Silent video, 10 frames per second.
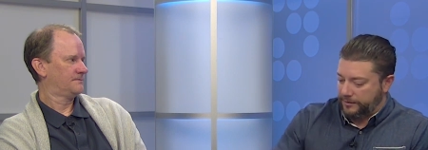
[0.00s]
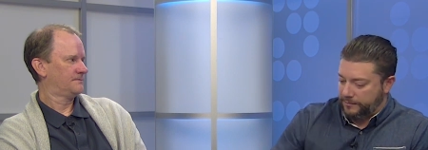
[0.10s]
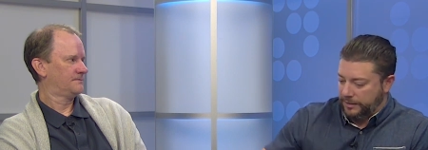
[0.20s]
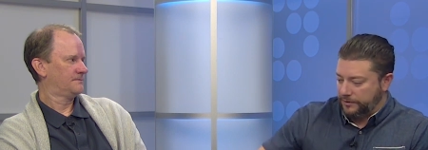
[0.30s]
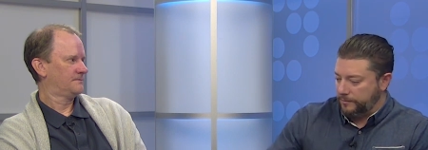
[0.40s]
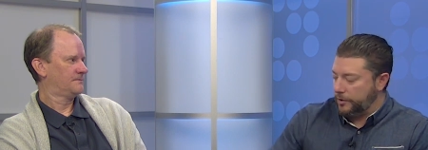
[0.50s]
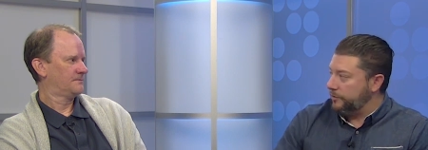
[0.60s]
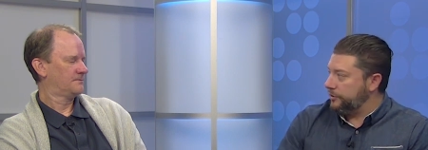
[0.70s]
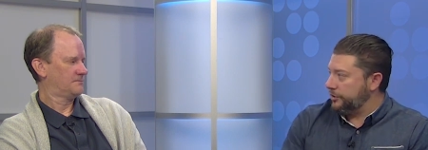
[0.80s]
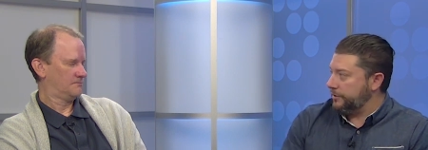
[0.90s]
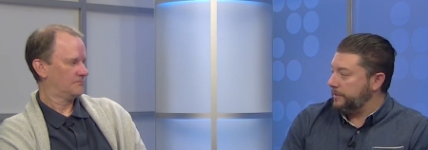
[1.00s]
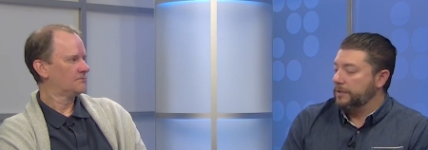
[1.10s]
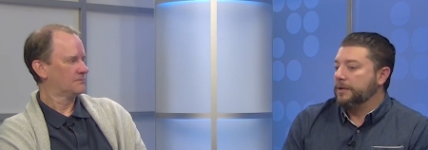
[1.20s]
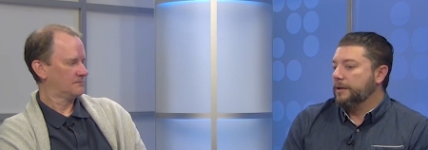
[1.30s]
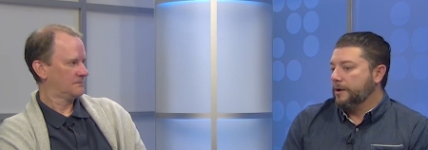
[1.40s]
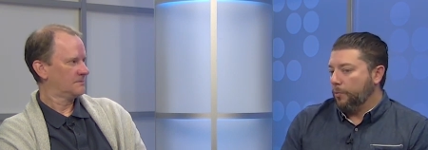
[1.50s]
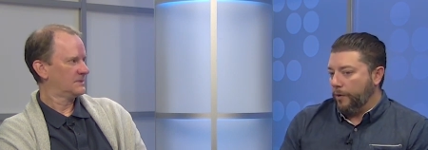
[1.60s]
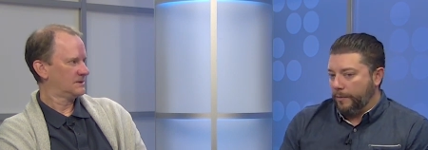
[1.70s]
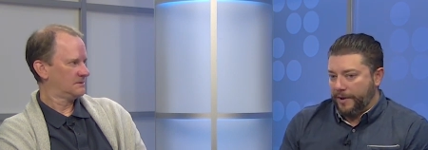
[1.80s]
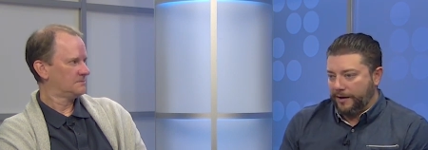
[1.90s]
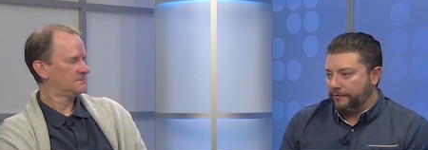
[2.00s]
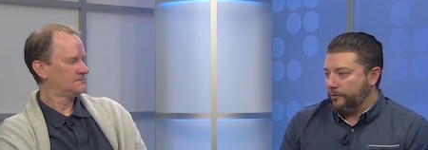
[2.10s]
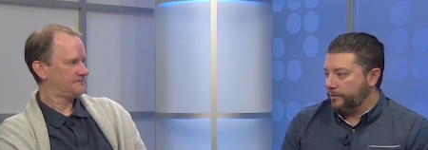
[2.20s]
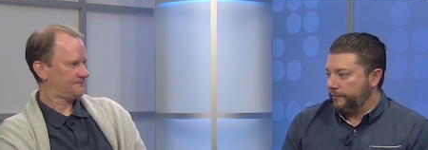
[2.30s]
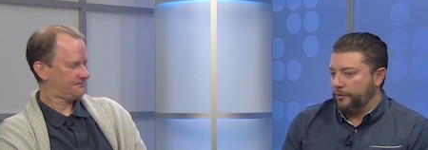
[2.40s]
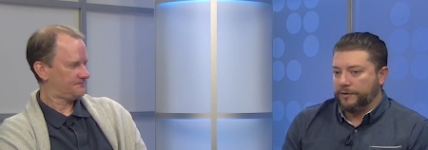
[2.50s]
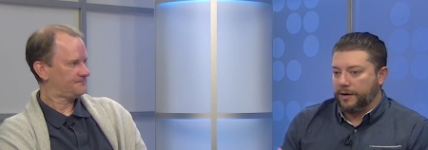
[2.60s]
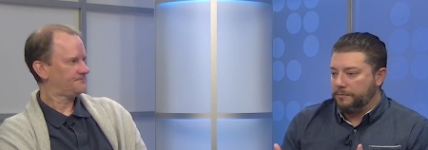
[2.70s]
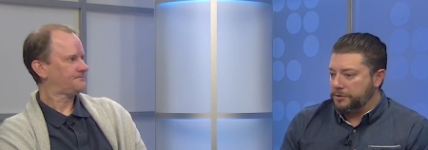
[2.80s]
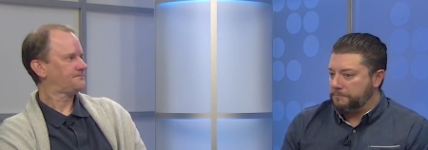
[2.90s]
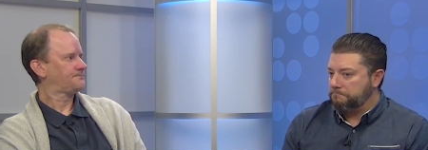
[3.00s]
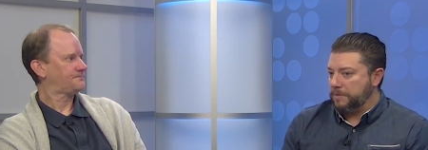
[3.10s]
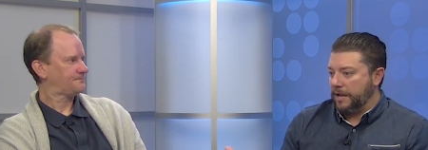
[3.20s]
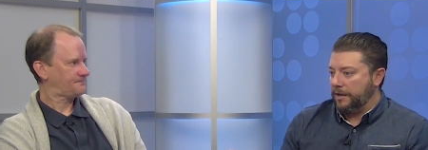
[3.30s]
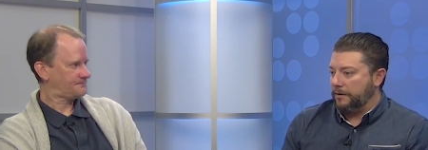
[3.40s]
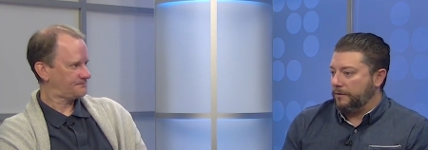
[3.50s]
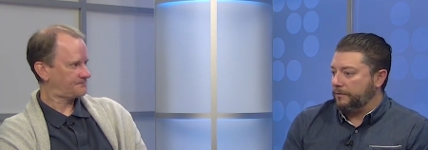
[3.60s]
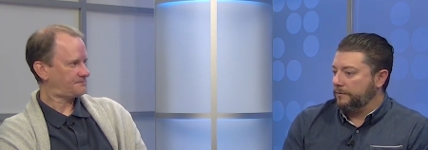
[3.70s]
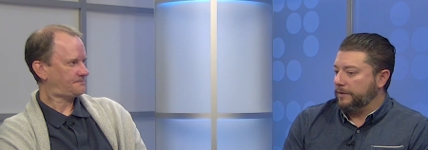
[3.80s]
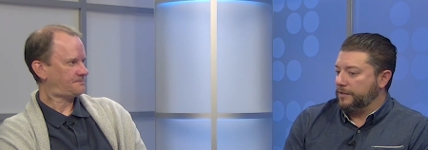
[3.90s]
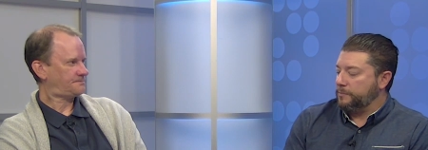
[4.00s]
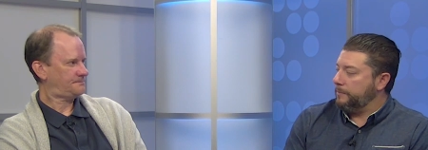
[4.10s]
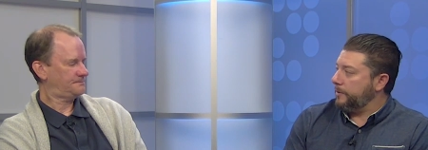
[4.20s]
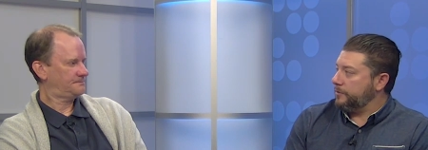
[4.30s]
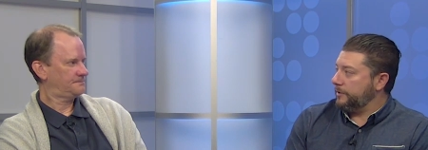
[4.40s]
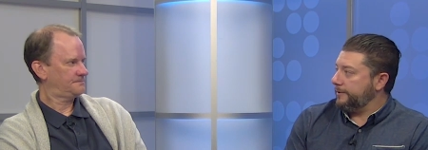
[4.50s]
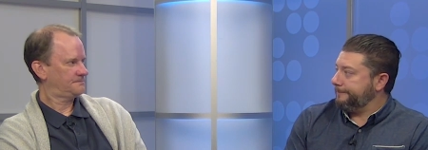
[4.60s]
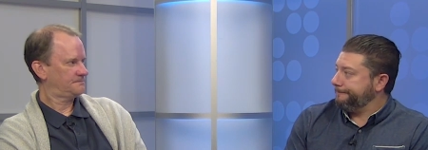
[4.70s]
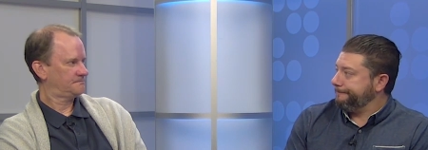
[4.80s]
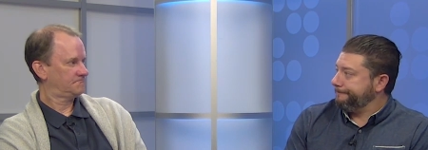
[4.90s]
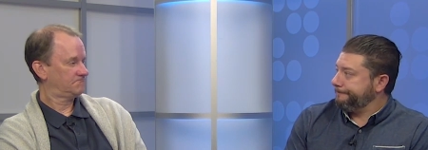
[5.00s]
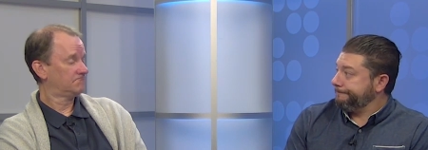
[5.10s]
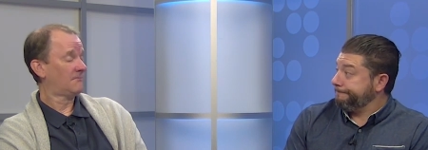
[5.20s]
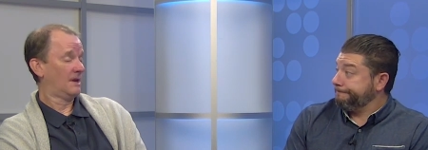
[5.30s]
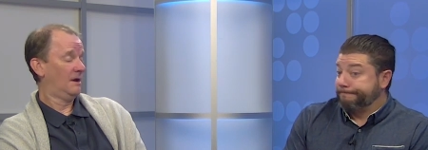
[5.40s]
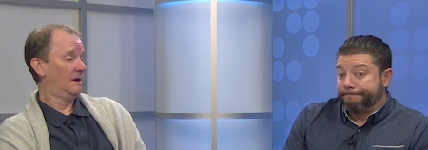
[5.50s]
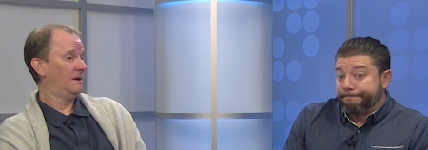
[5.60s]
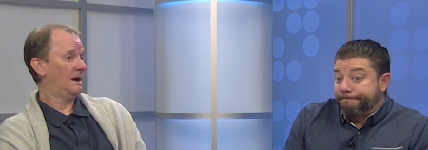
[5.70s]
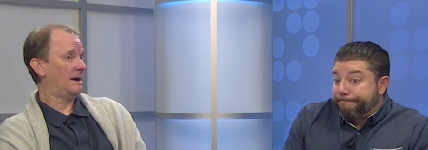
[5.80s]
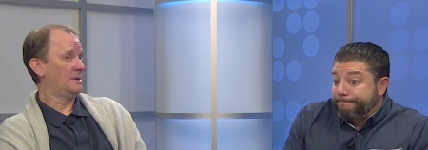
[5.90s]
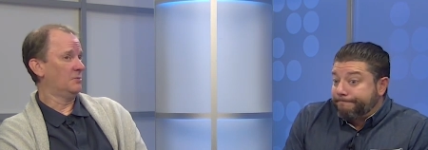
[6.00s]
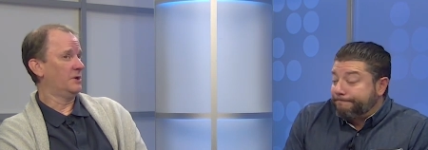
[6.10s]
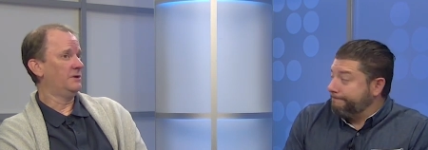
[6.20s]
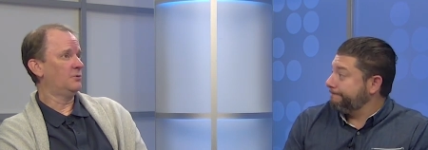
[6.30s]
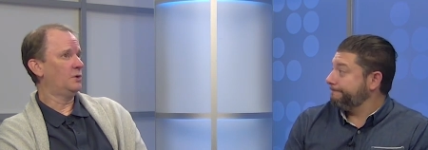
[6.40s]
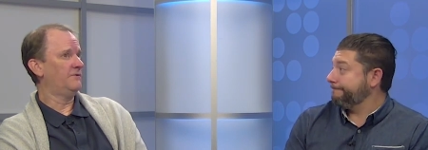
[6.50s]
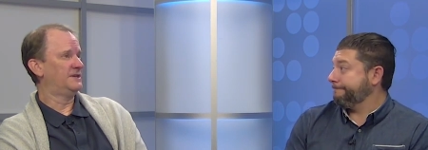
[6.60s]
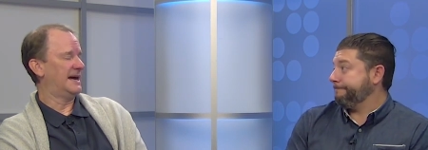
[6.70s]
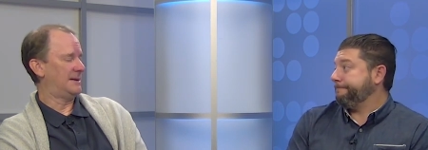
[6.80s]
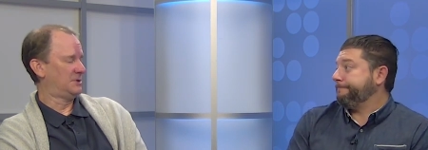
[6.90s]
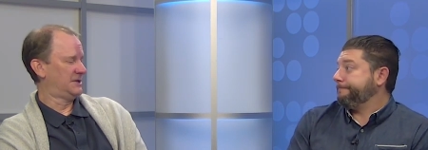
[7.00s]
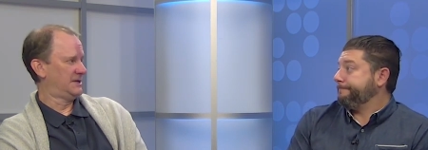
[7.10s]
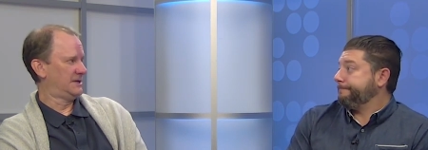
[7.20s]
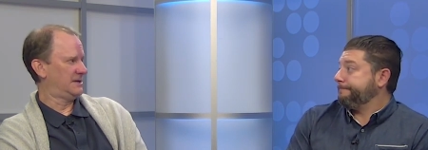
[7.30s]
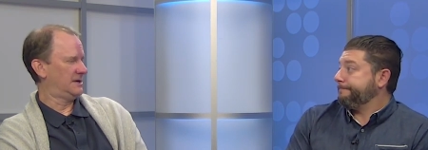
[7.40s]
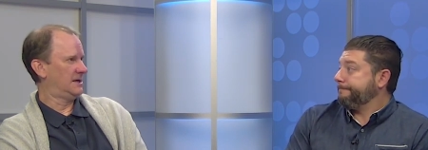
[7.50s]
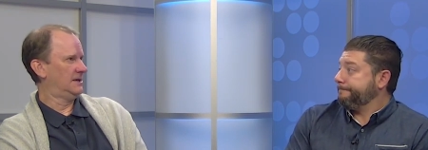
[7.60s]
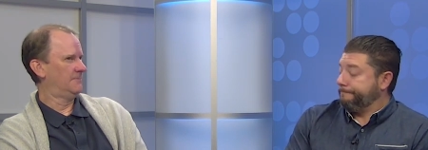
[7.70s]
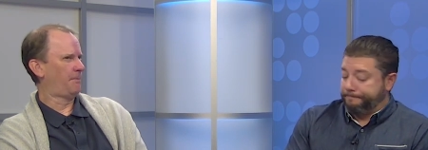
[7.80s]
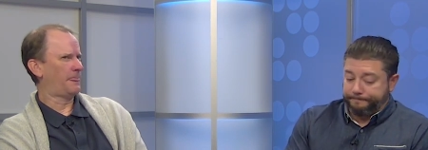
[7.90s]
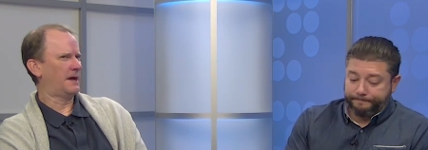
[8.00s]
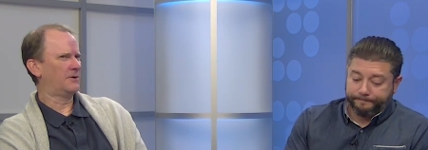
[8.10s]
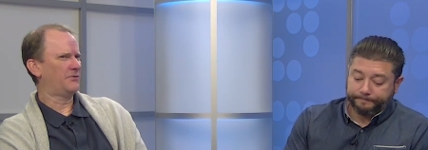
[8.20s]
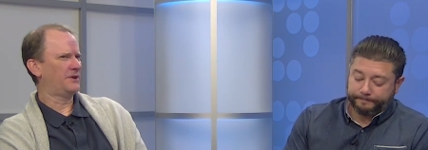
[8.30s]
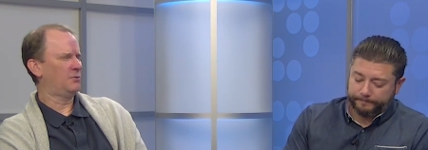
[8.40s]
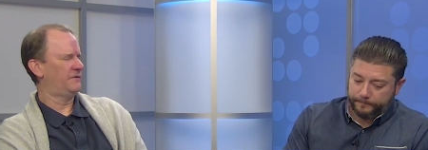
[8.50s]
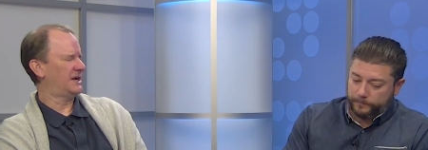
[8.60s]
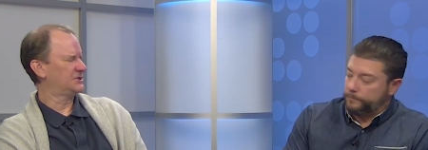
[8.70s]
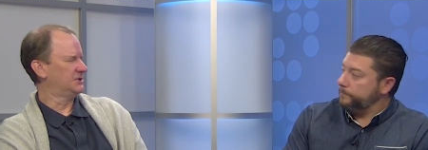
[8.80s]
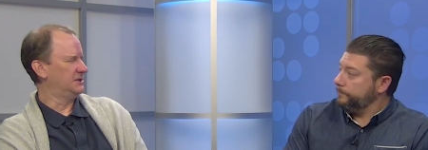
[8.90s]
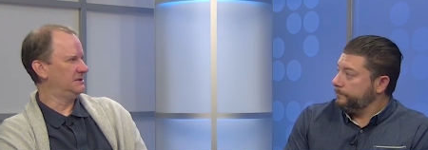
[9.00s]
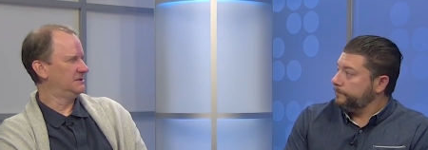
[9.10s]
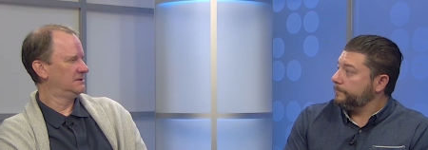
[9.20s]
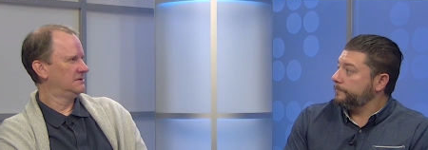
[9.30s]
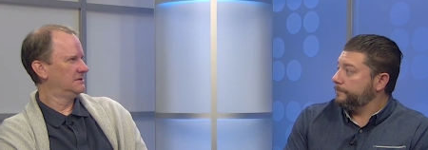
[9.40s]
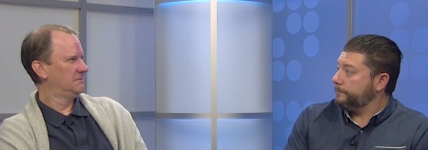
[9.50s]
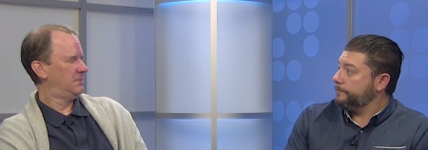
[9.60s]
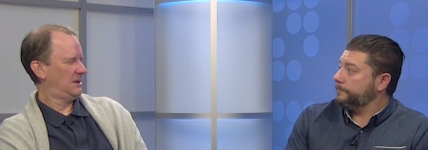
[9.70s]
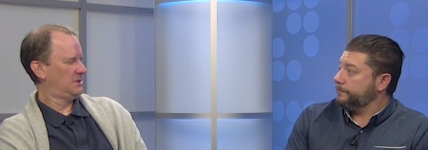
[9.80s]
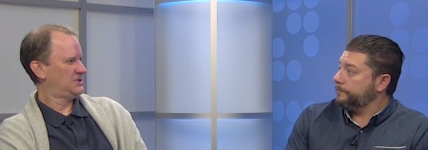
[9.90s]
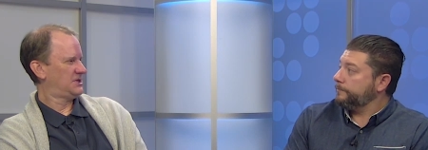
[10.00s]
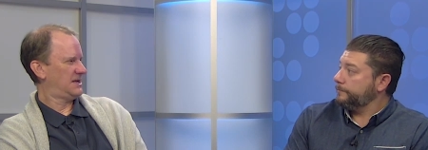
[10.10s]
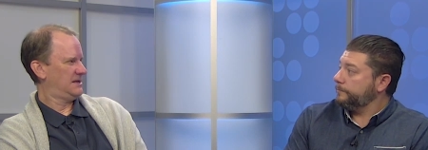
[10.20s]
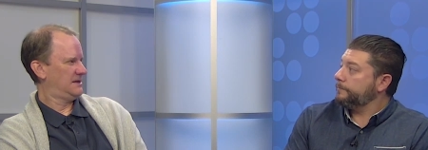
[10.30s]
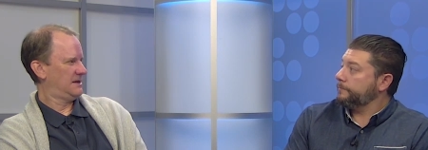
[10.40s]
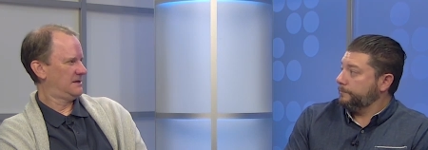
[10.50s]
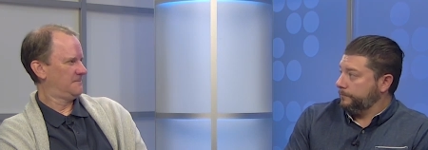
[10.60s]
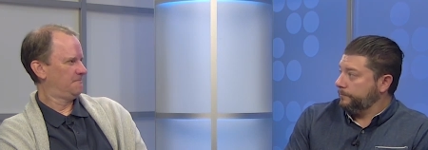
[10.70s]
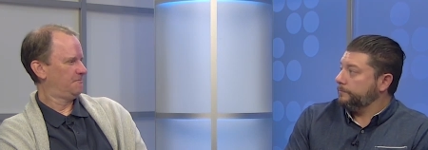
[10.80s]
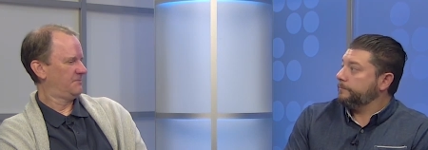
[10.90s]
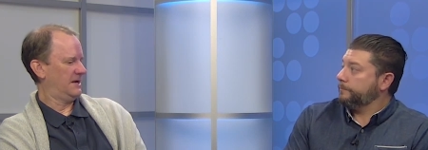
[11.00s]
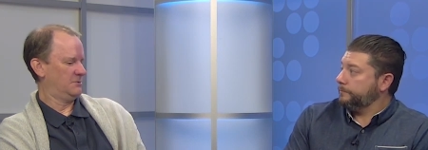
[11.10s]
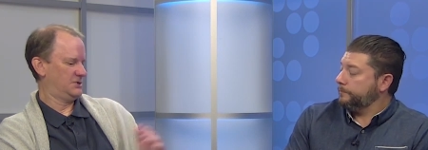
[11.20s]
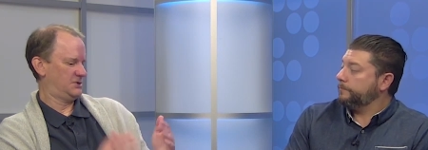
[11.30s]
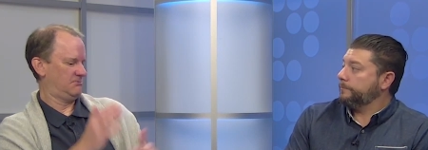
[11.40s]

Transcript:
Speaker 1: make some notes, adjustment. We went back and forth a few times and it's been posted.
Speaker 2: Yeah, I mean, we, we've dabbled in it. Um, I don't think we've actually published anything that was you